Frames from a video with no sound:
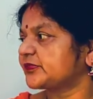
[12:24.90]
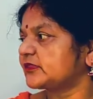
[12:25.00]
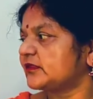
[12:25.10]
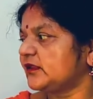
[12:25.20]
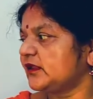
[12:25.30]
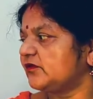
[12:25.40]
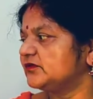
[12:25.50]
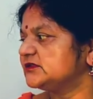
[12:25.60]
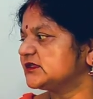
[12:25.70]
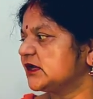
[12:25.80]
Green
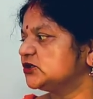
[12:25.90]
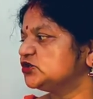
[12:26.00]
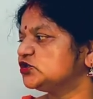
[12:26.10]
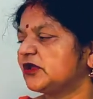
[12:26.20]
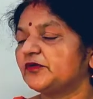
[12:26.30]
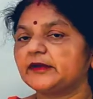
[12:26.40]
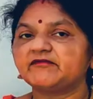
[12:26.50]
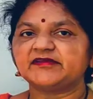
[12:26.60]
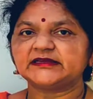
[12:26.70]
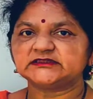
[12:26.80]
refers to
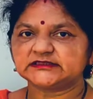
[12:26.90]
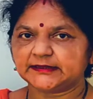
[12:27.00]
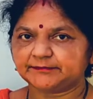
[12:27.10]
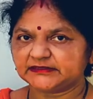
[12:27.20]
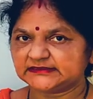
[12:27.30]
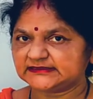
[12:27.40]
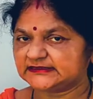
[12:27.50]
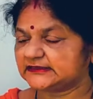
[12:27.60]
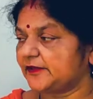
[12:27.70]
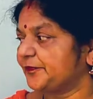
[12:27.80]
green
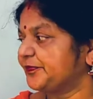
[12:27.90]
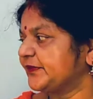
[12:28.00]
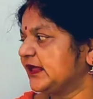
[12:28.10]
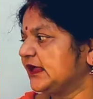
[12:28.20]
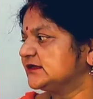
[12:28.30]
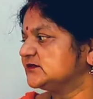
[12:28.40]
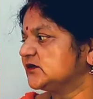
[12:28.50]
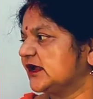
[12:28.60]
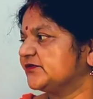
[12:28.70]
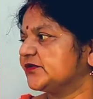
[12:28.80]
vegetable.
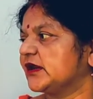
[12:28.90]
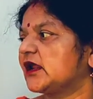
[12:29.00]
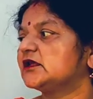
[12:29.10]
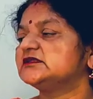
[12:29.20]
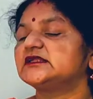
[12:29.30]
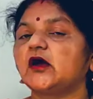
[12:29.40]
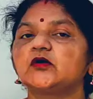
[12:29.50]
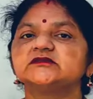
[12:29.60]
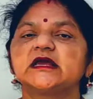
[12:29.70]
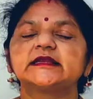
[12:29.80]
Some children
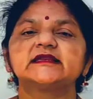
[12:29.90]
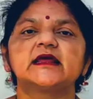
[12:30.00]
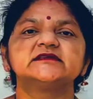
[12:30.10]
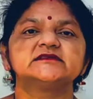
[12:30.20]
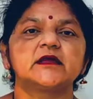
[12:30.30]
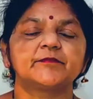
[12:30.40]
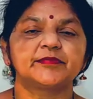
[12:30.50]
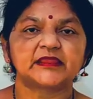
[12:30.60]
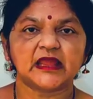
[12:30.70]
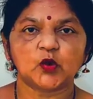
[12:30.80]
are like this.
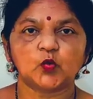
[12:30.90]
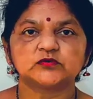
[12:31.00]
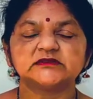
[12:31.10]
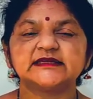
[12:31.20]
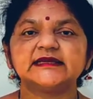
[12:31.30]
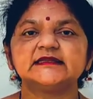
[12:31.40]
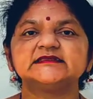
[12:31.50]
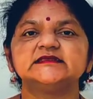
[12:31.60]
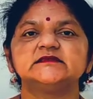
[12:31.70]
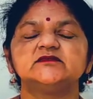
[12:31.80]
They don't
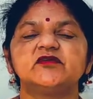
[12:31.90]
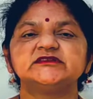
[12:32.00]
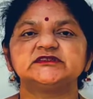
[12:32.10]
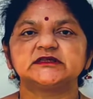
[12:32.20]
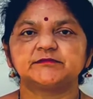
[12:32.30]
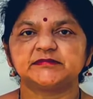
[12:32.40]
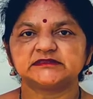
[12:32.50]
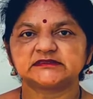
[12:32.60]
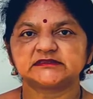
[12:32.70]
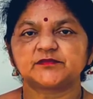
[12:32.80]
like green
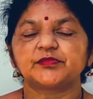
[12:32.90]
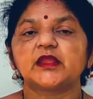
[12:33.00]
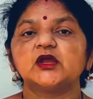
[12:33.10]
vegetable.